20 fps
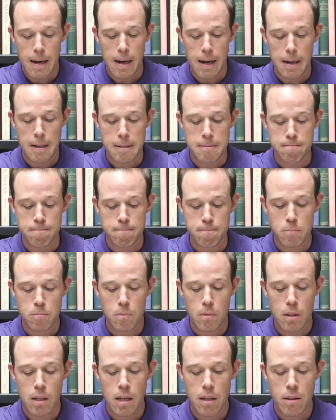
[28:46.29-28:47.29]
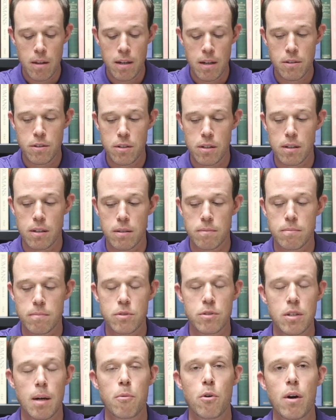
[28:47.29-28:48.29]
And then to
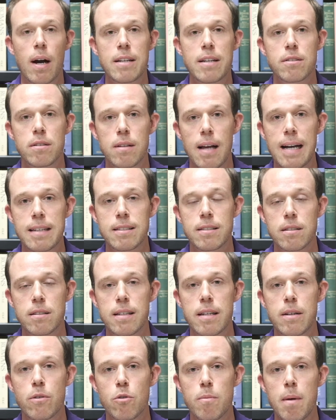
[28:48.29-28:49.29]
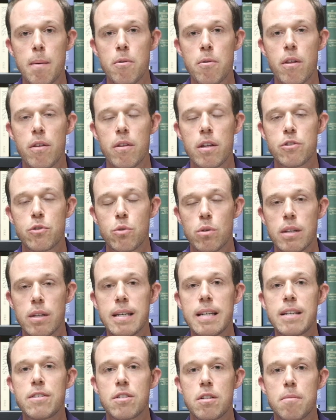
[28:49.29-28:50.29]
summarize lastly, remember that this
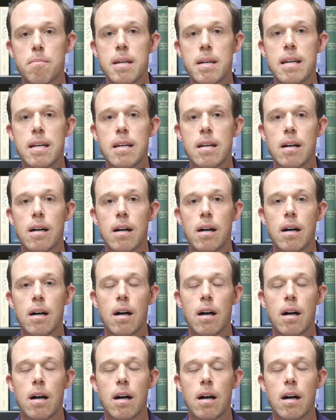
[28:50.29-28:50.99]
really needs to be